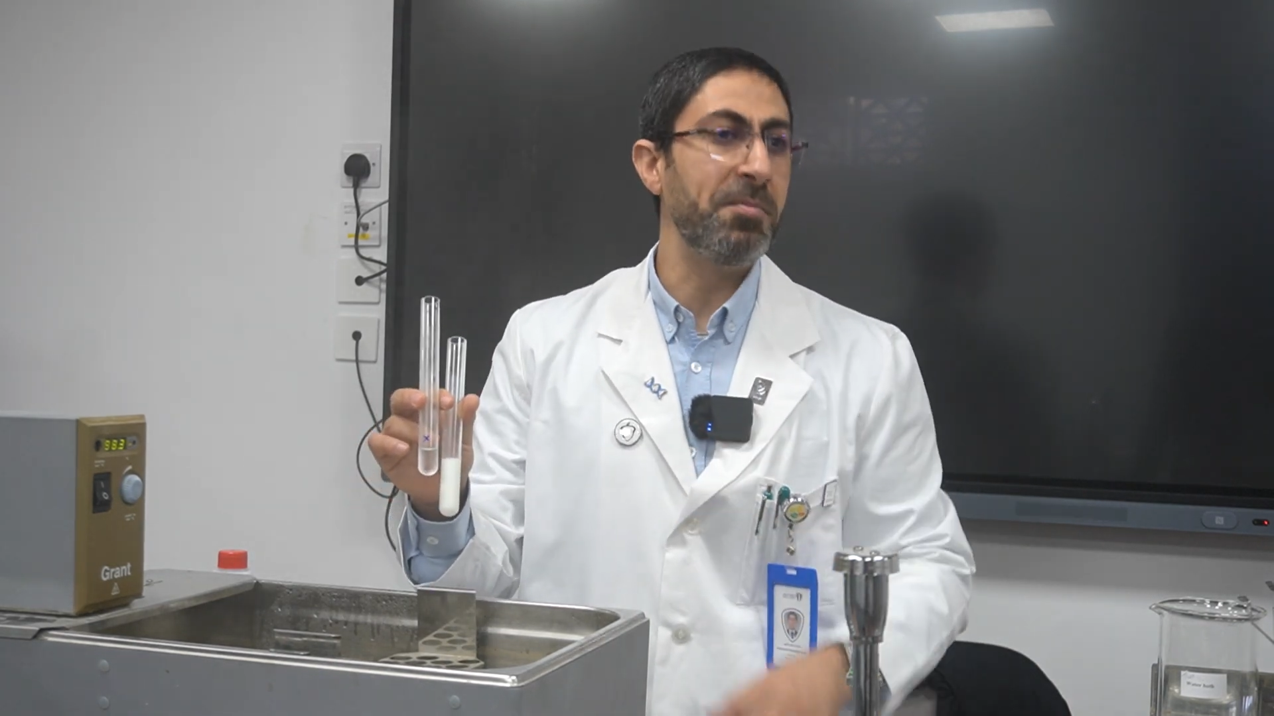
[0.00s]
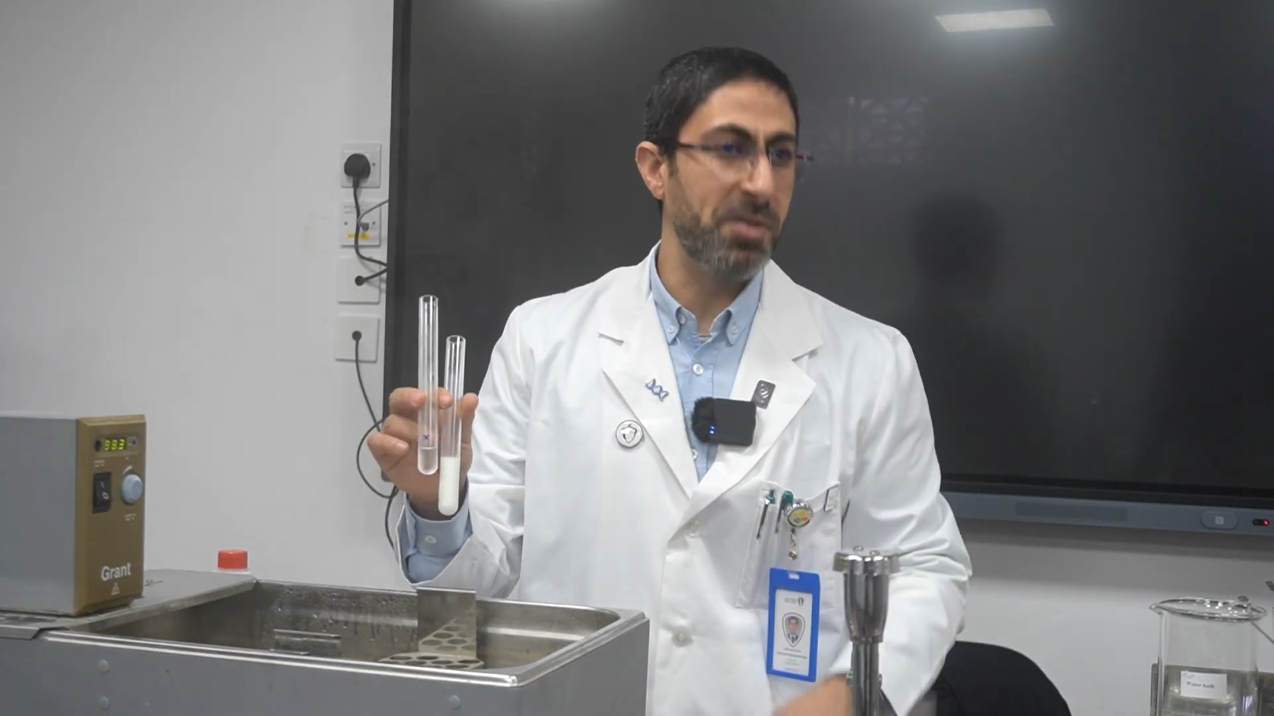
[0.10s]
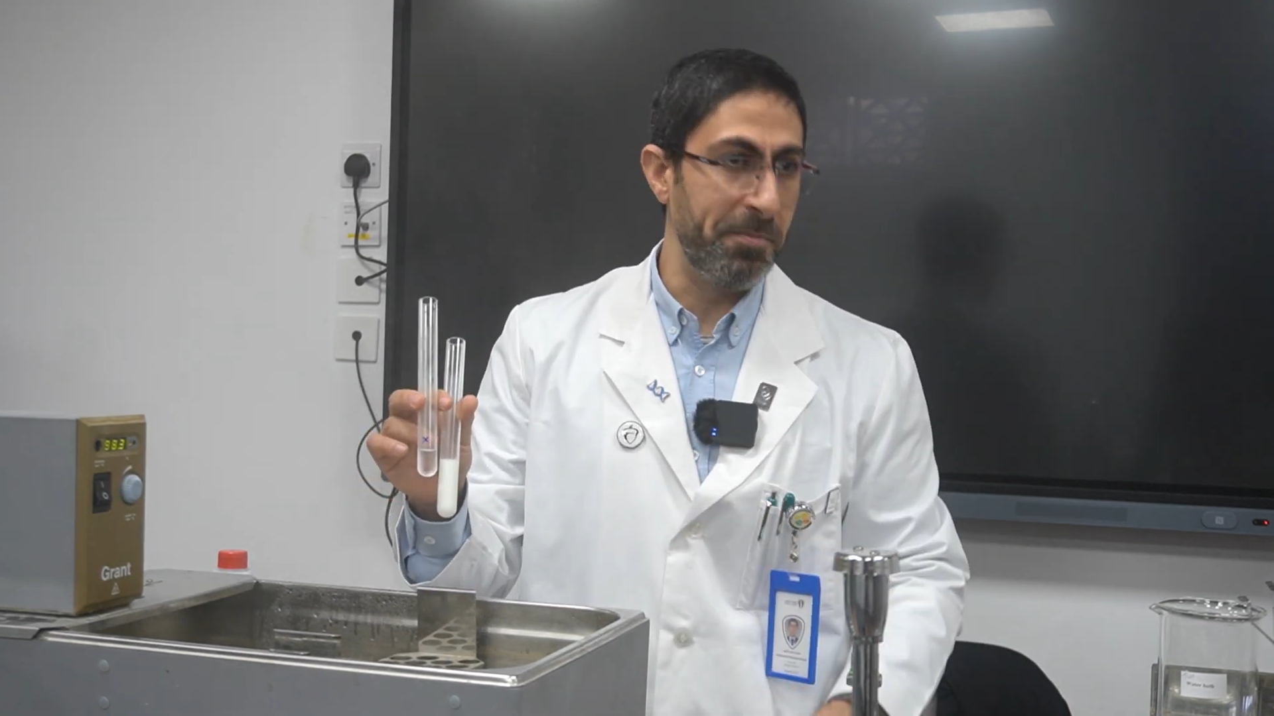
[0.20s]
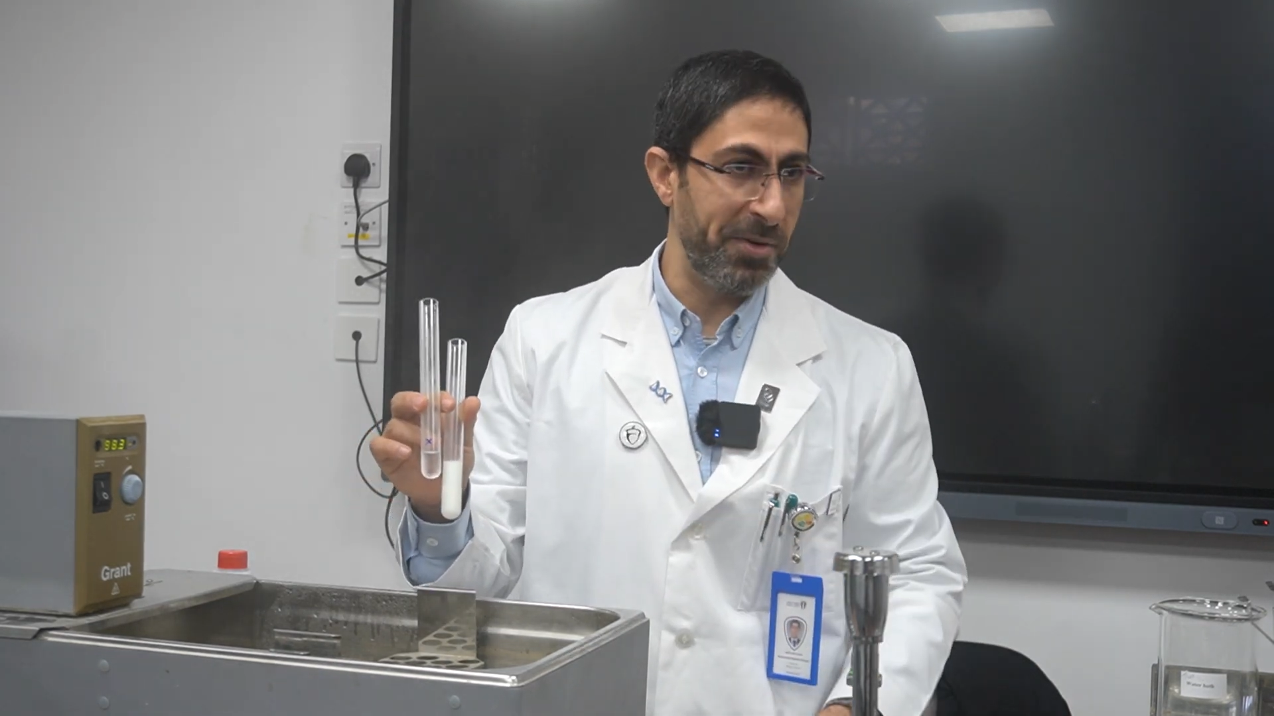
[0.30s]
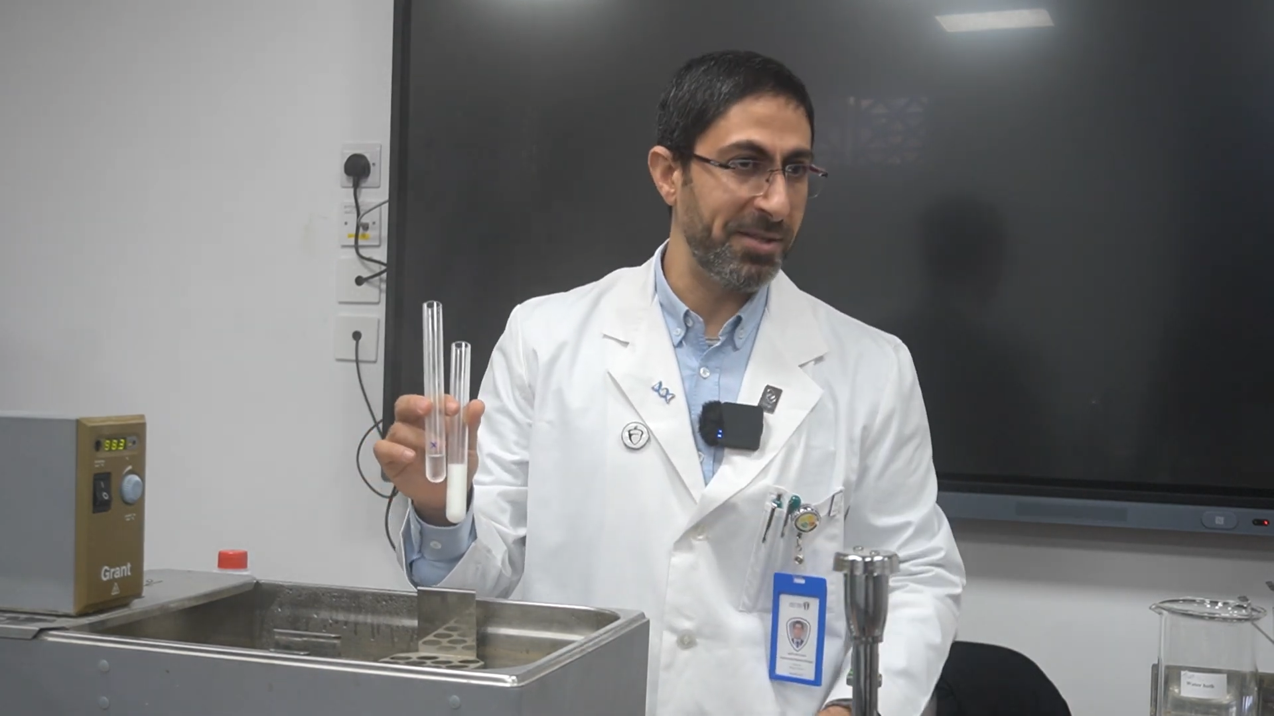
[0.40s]

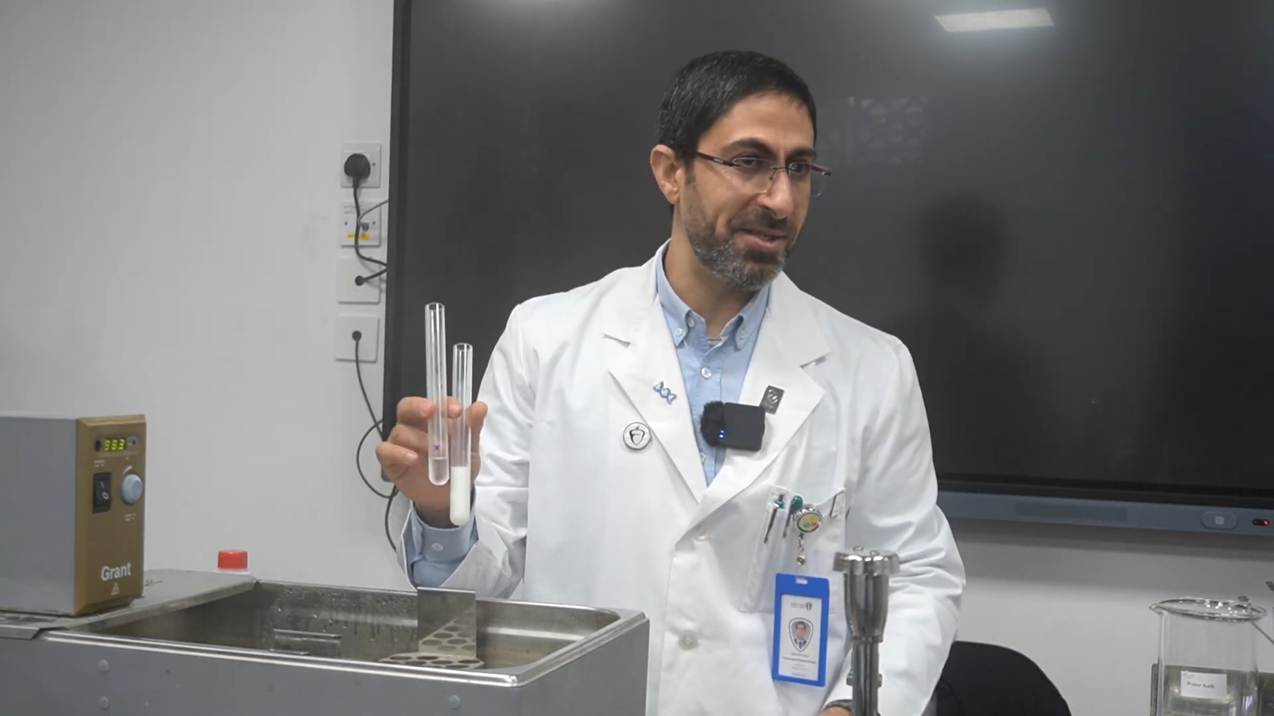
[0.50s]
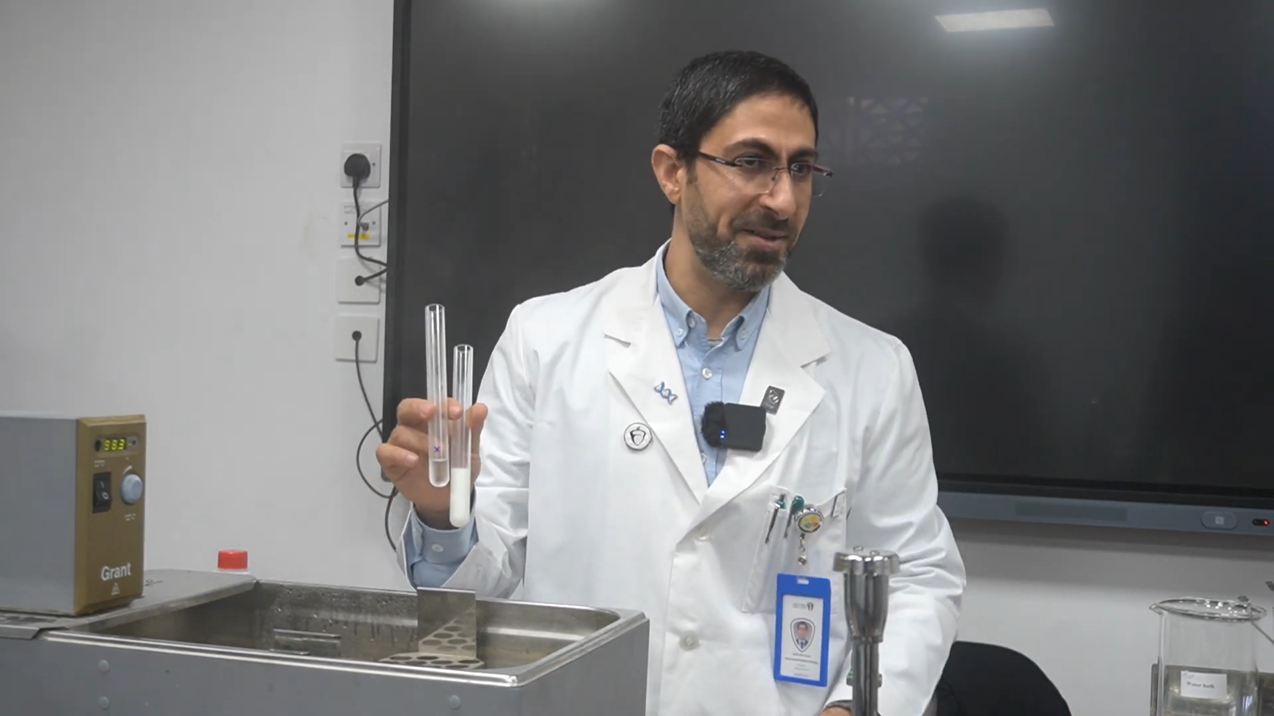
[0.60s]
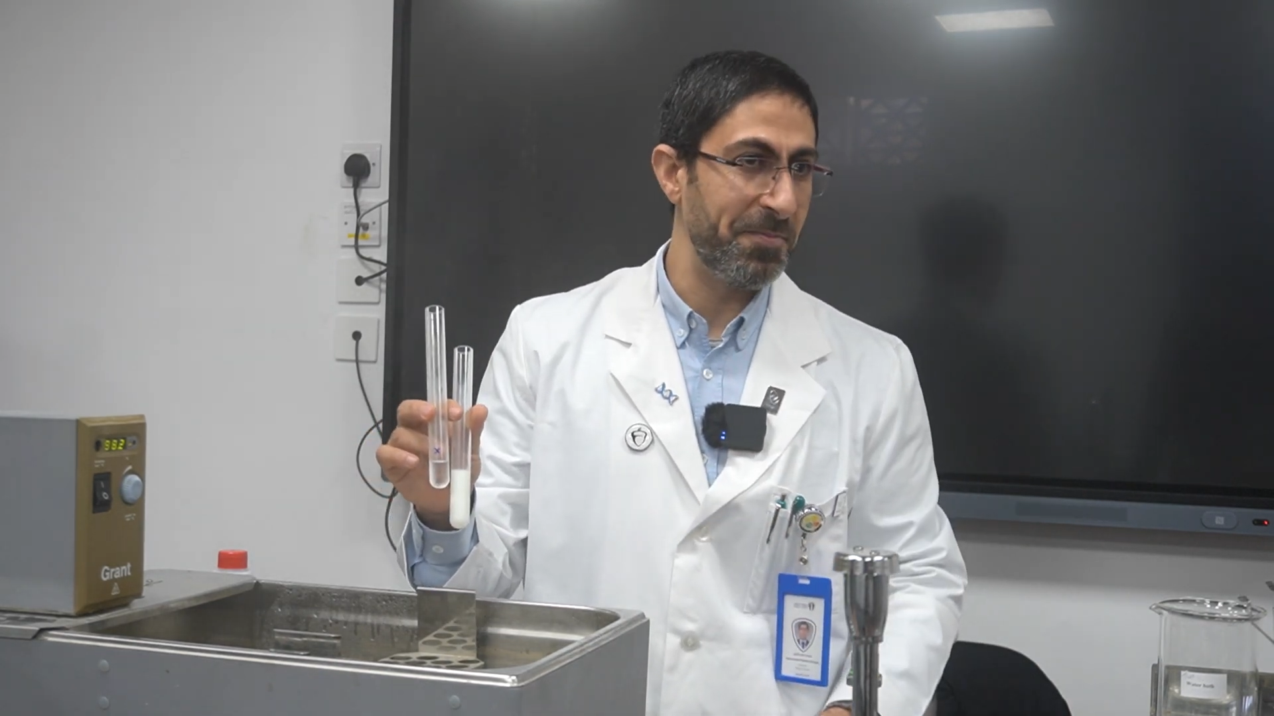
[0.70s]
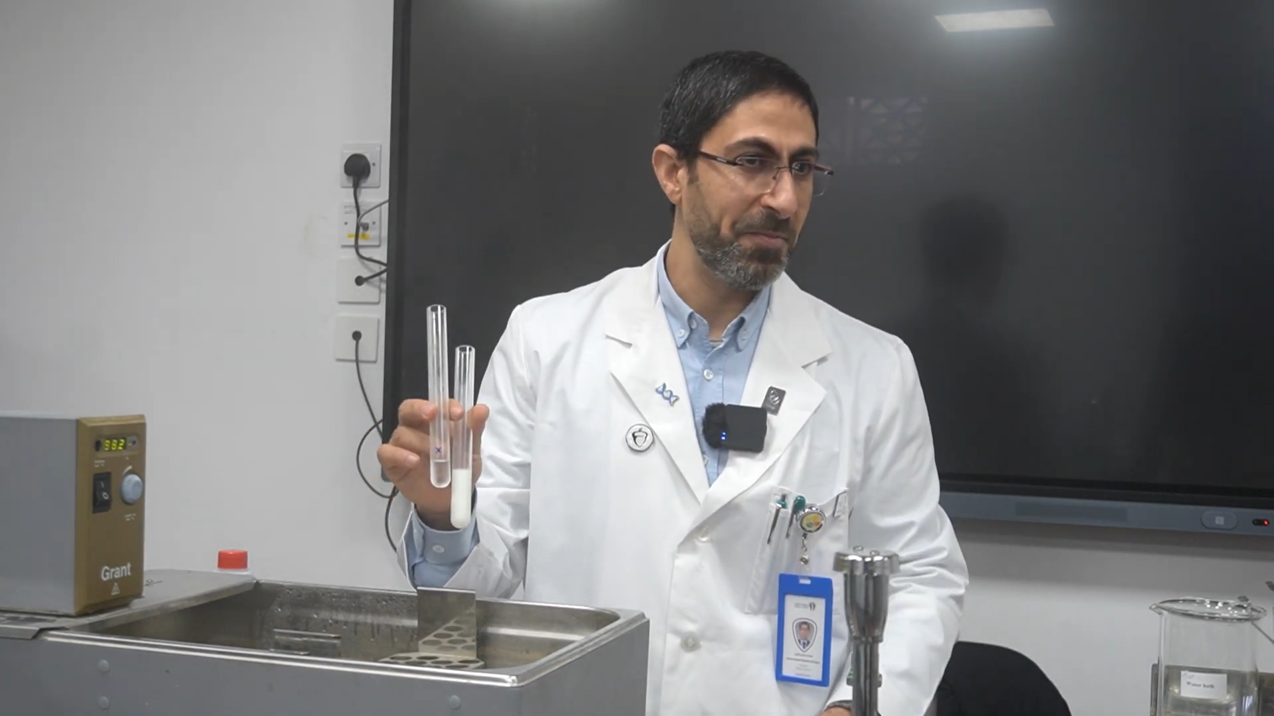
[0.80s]
temperature.